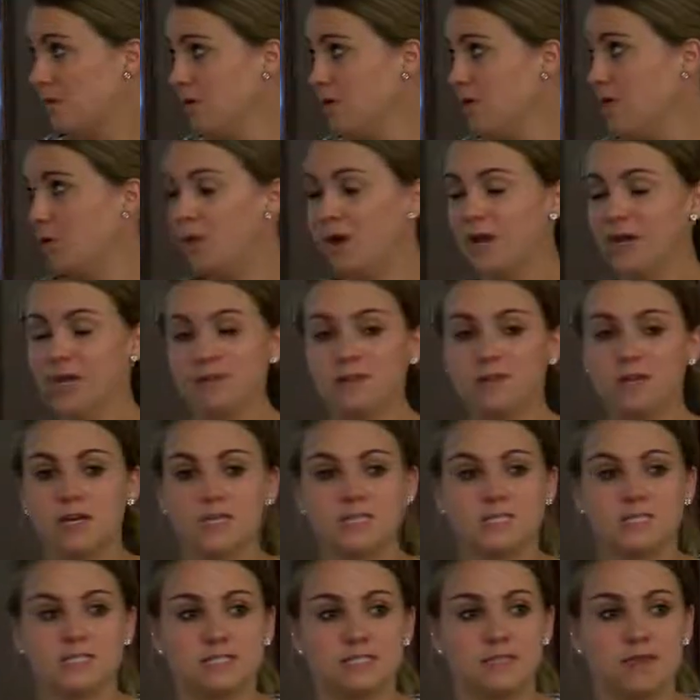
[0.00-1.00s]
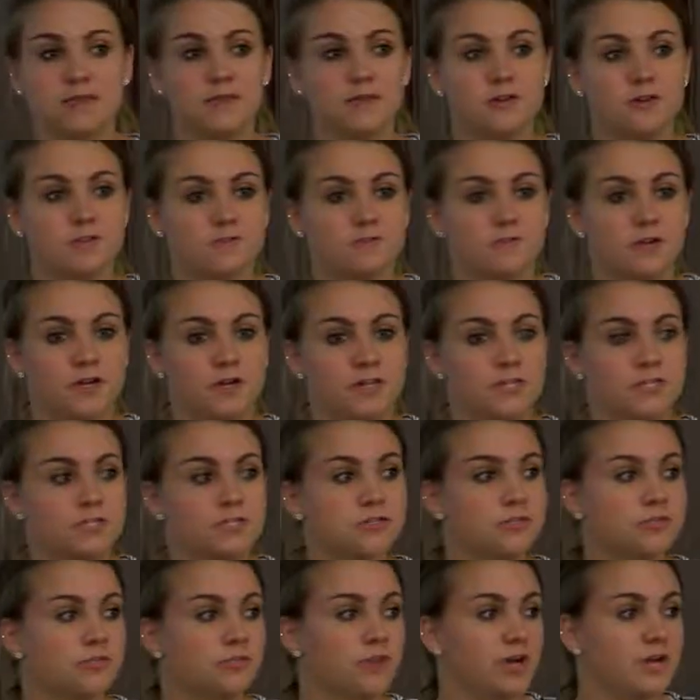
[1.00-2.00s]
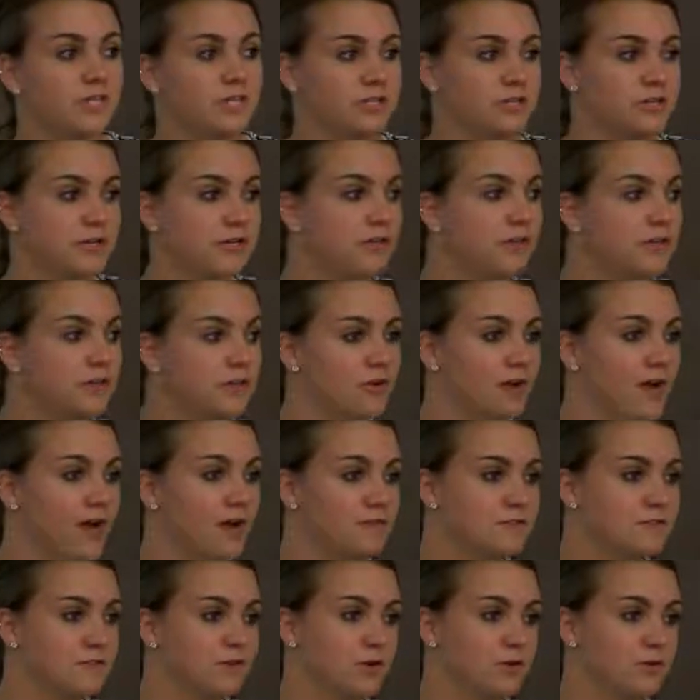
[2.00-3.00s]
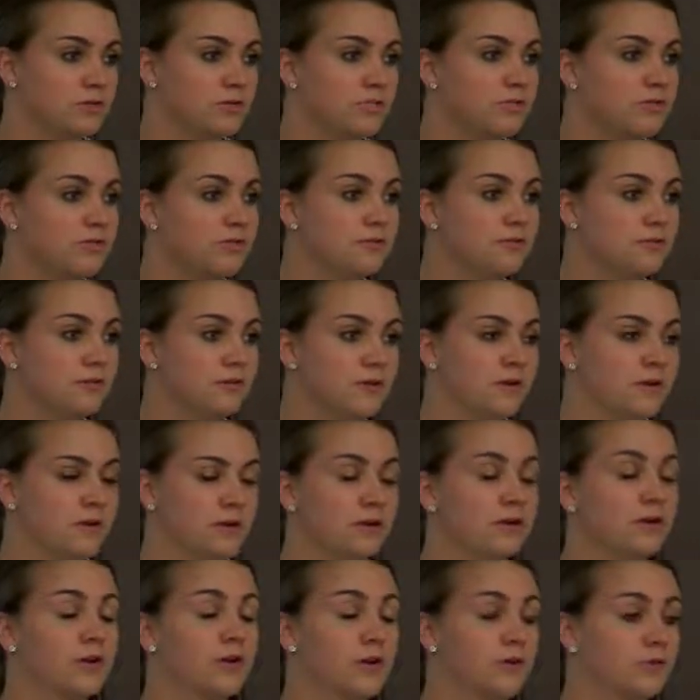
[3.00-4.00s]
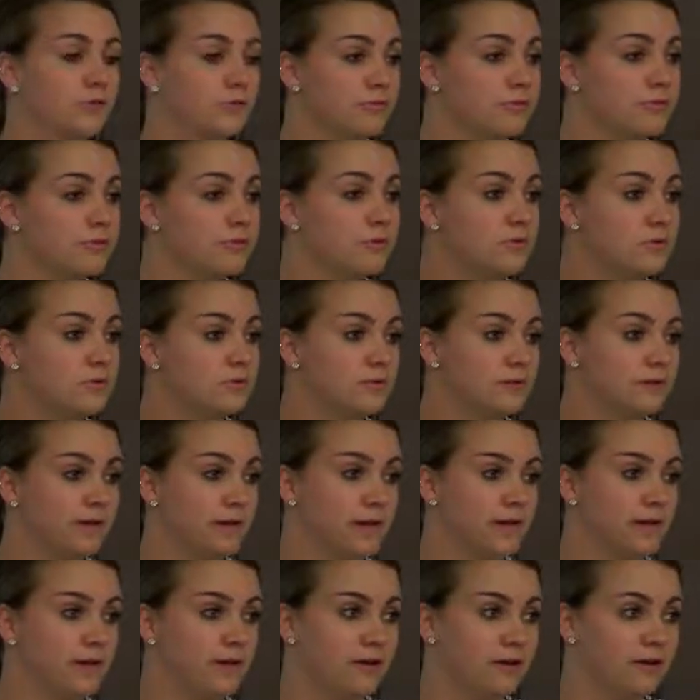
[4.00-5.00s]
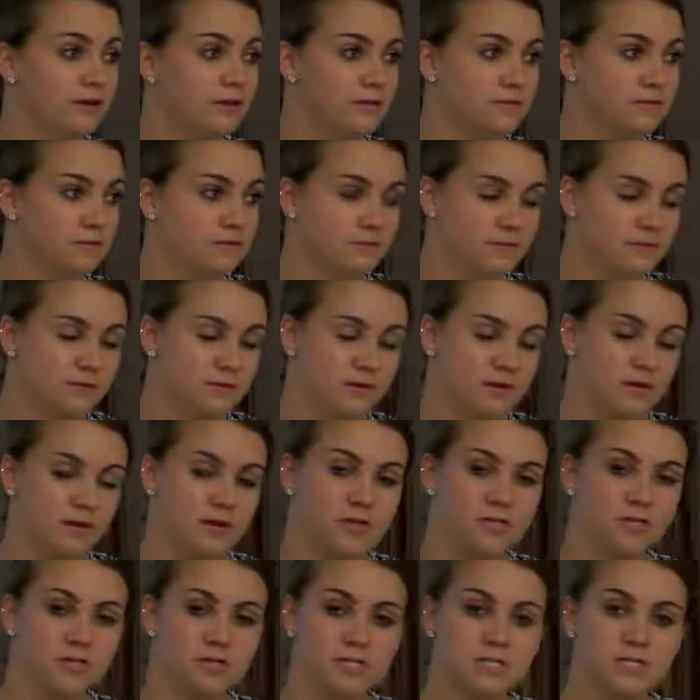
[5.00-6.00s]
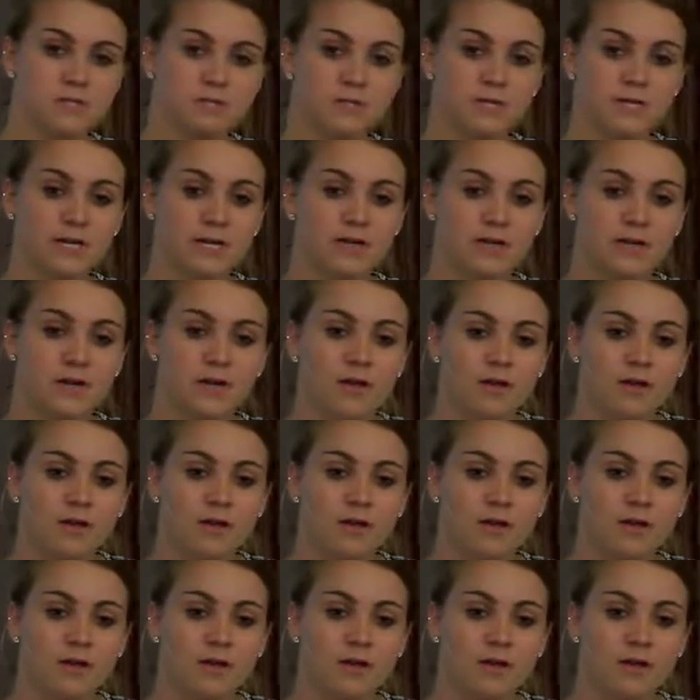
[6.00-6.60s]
the waiting list is that there's very certain criteria that you have to go through to get a transplant,